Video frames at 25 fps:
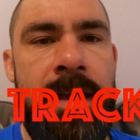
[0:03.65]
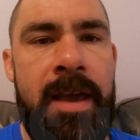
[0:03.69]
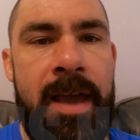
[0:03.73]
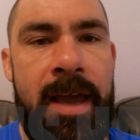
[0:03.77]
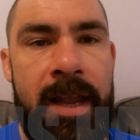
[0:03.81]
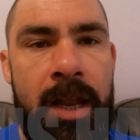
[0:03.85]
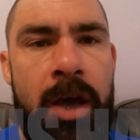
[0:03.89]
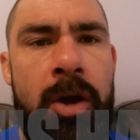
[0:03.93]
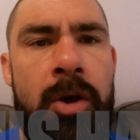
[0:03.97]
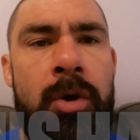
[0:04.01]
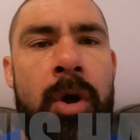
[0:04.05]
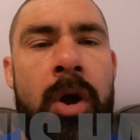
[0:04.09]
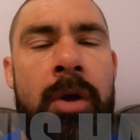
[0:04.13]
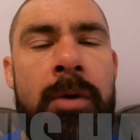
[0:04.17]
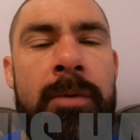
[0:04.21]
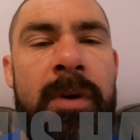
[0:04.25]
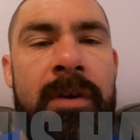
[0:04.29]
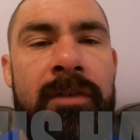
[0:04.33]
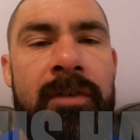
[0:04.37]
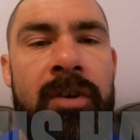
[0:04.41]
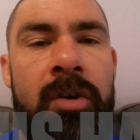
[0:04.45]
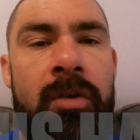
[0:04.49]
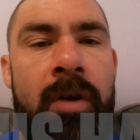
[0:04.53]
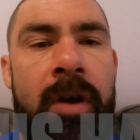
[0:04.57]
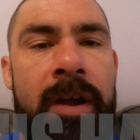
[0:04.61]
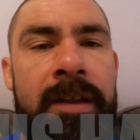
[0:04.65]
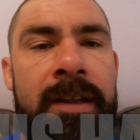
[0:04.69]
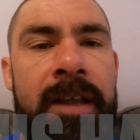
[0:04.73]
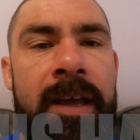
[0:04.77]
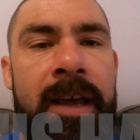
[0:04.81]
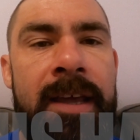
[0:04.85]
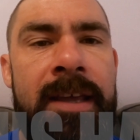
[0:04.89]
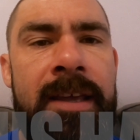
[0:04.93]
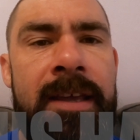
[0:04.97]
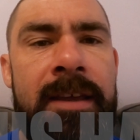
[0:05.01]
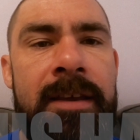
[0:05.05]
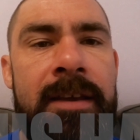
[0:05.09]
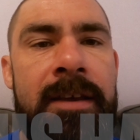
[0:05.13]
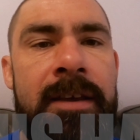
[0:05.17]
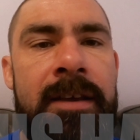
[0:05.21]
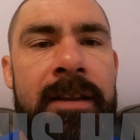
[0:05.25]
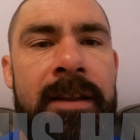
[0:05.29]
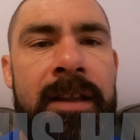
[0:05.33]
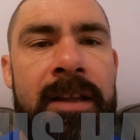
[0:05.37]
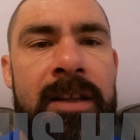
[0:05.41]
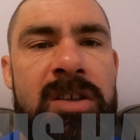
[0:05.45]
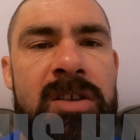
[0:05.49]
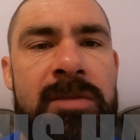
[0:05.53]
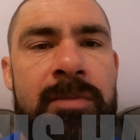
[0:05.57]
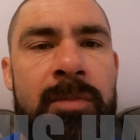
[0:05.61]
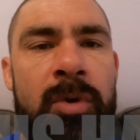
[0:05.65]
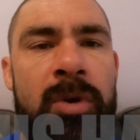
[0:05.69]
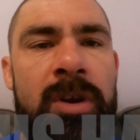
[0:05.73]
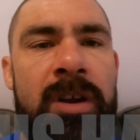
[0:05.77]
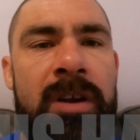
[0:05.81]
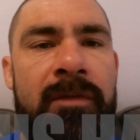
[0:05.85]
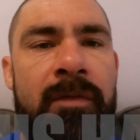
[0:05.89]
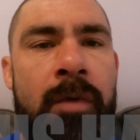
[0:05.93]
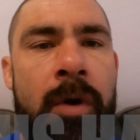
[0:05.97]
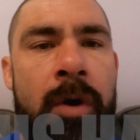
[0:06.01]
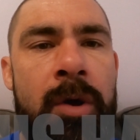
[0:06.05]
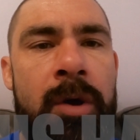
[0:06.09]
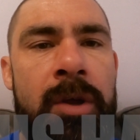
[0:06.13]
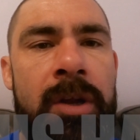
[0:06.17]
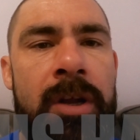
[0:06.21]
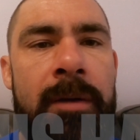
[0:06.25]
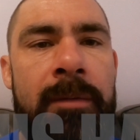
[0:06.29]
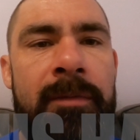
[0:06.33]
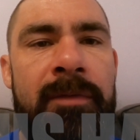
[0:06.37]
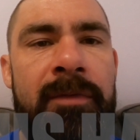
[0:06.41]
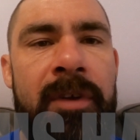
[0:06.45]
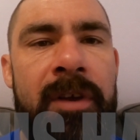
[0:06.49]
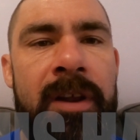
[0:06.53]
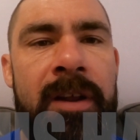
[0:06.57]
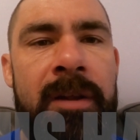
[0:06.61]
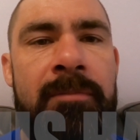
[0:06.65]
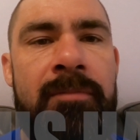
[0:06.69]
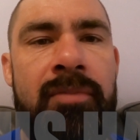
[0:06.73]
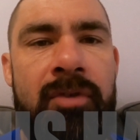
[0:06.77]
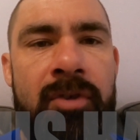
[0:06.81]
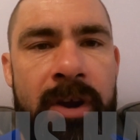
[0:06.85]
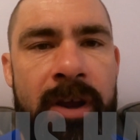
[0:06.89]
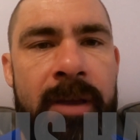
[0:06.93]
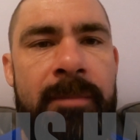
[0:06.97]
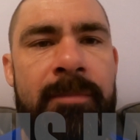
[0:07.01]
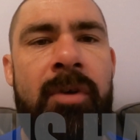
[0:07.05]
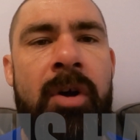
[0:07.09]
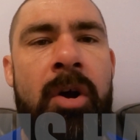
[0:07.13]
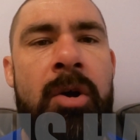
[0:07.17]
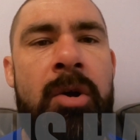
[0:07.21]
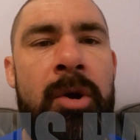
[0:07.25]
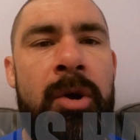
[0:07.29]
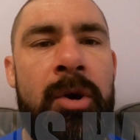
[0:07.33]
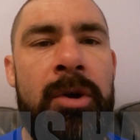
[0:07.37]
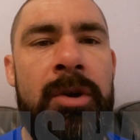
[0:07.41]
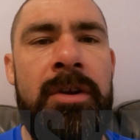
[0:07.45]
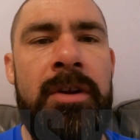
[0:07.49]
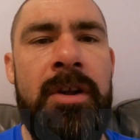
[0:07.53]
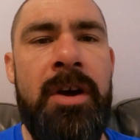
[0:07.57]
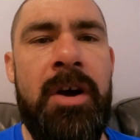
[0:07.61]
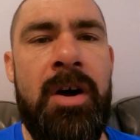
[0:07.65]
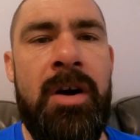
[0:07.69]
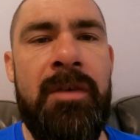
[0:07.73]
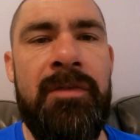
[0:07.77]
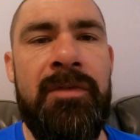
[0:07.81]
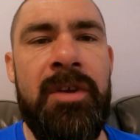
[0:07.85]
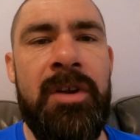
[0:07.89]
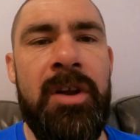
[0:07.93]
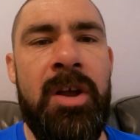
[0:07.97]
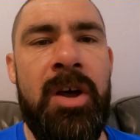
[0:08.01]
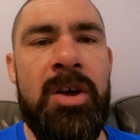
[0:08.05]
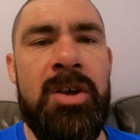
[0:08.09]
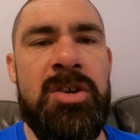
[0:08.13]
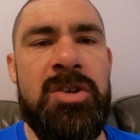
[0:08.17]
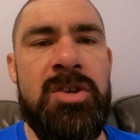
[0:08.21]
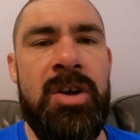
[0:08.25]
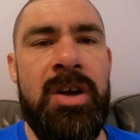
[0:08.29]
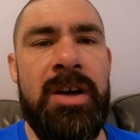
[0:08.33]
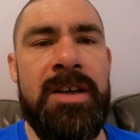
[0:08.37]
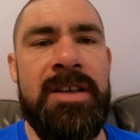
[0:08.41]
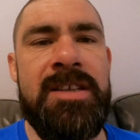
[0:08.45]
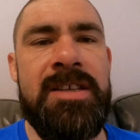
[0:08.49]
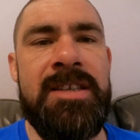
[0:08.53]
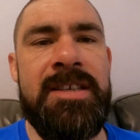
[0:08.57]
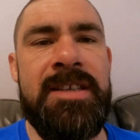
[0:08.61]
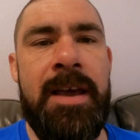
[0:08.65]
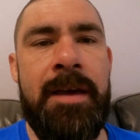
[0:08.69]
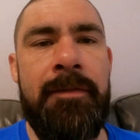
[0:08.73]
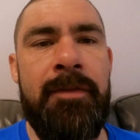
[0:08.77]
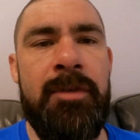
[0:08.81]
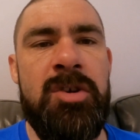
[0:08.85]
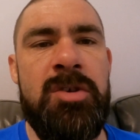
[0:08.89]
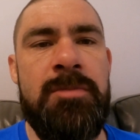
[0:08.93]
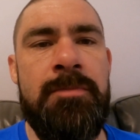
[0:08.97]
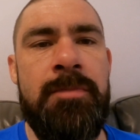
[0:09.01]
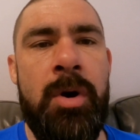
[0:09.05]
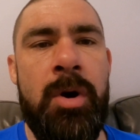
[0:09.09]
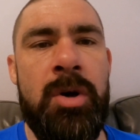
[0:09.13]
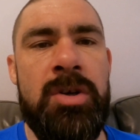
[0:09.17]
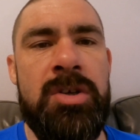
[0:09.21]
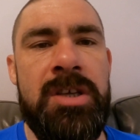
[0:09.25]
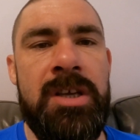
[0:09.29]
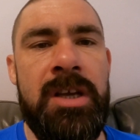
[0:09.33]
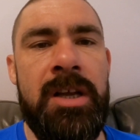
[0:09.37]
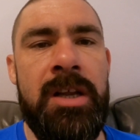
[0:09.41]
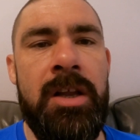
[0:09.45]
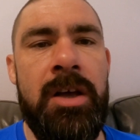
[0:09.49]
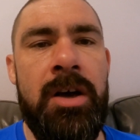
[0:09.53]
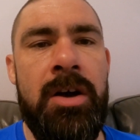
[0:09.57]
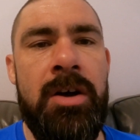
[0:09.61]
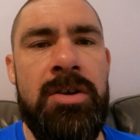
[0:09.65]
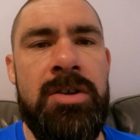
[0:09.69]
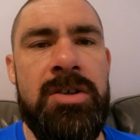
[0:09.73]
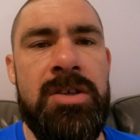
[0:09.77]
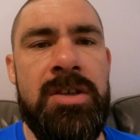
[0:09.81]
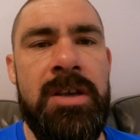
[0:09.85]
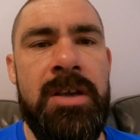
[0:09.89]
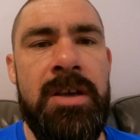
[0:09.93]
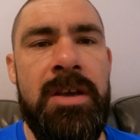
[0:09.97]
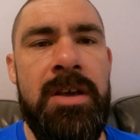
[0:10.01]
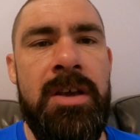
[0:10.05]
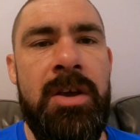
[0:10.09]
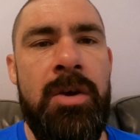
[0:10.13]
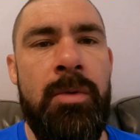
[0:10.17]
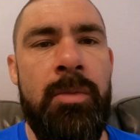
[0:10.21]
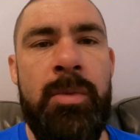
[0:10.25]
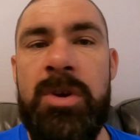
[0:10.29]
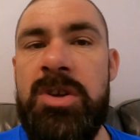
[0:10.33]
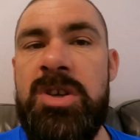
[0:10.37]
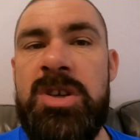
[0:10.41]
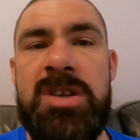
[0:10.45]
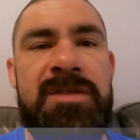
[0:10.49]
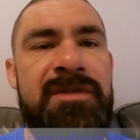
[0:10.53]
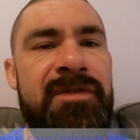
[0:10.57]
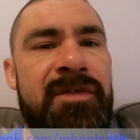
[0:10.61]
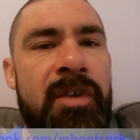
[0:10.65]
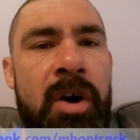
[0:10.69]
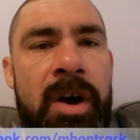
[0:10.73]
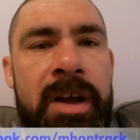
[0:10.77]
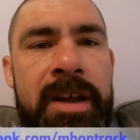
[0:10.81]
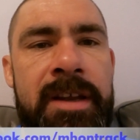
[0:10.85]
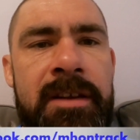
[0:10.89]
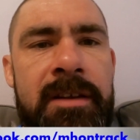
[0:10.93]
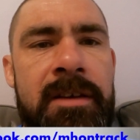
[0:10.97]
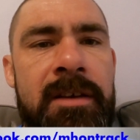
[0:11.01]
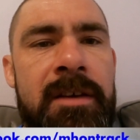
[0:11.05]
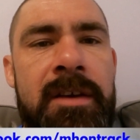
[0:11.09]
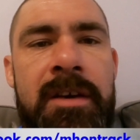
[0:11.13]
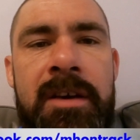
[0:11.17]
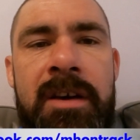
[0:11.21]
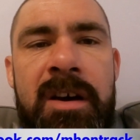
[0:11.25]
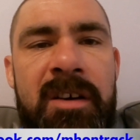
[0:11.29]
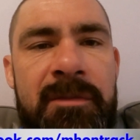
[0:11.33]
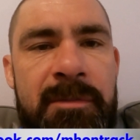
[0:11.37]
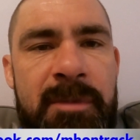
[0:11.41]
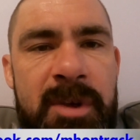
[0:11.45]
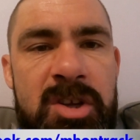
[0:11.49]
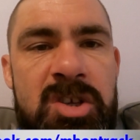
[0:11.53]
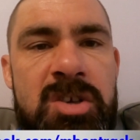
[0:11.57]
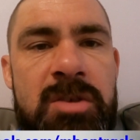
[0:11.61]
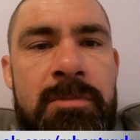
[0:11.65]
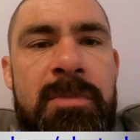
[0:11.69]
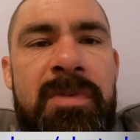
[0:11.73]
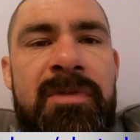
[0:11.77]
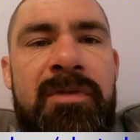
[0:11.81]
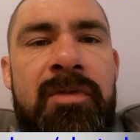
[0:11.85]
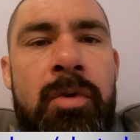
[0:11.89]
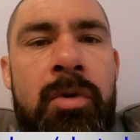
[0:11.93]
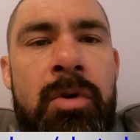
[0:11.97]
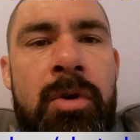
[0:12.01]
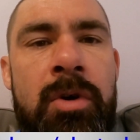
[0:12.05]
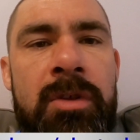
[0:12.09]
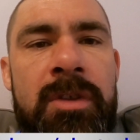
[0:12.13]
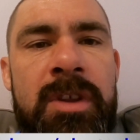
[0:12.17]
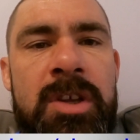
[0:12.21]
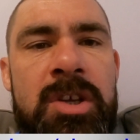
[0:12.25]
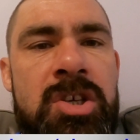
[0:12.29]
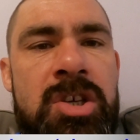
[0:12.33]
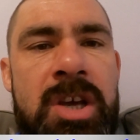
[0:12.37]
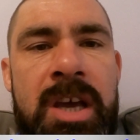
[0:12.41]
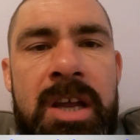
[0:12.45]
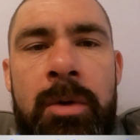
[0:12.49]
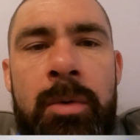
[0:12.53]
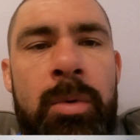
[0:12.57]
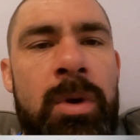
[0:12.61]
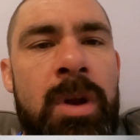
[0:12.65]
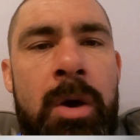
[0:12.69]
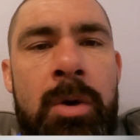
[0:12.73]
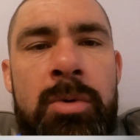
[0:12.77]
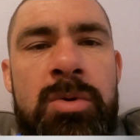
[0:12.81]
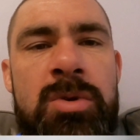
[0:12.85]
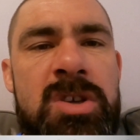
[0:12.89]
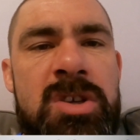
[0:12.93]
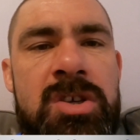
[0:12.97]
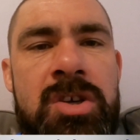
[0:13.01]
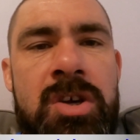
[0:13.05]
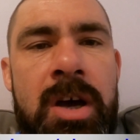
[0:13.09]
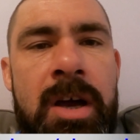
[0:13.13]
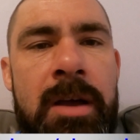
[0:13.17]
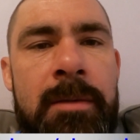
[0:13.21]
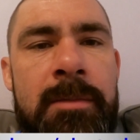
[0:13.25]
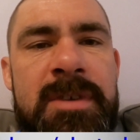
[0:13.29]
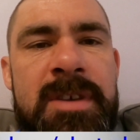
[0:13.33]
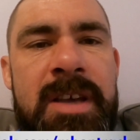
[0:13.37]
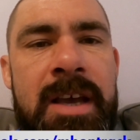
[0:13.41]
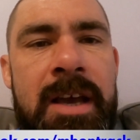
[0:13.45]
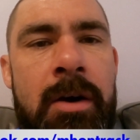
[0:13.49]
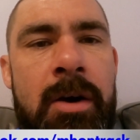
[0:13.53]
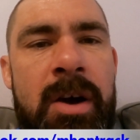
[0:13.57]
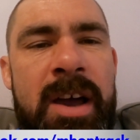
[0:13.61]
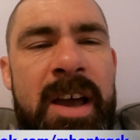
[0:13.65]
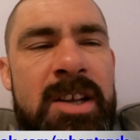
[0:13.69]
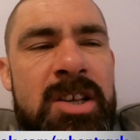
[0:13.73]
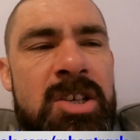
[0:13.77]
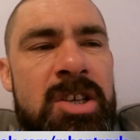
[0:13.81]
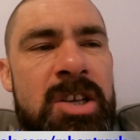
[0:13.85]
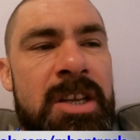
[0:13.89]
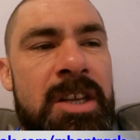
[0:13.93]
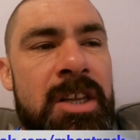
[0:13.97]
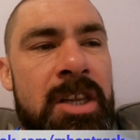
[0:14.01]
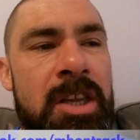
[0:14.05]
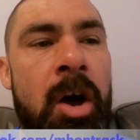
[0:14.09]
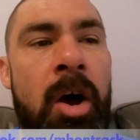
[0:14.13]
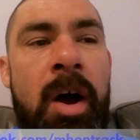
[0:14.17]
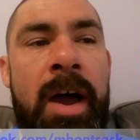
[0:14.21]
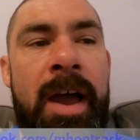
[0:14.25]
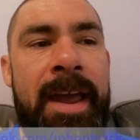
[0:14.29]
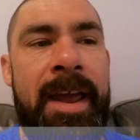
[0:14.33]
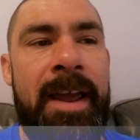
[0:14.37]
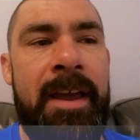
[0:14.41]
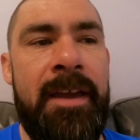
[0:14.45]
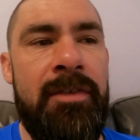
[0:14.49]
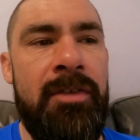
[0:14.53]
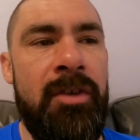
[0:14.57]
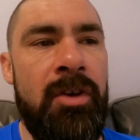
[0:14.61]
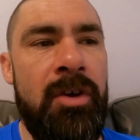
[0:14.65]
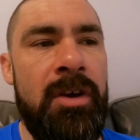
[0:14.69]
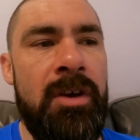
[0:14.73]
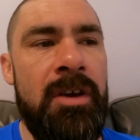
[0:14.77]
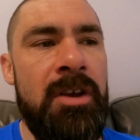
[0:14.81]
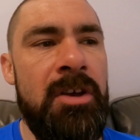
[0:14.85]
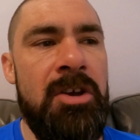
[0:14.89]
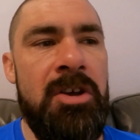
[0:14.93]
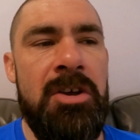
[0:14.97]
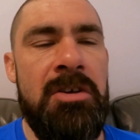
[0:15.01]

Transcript: Hello, hope you're having a great day. Now, this morning I've woken up feeling pretty broken after last night's savage boxing class, which is fine. I've mentioned before on this channel loads of times how I actually like that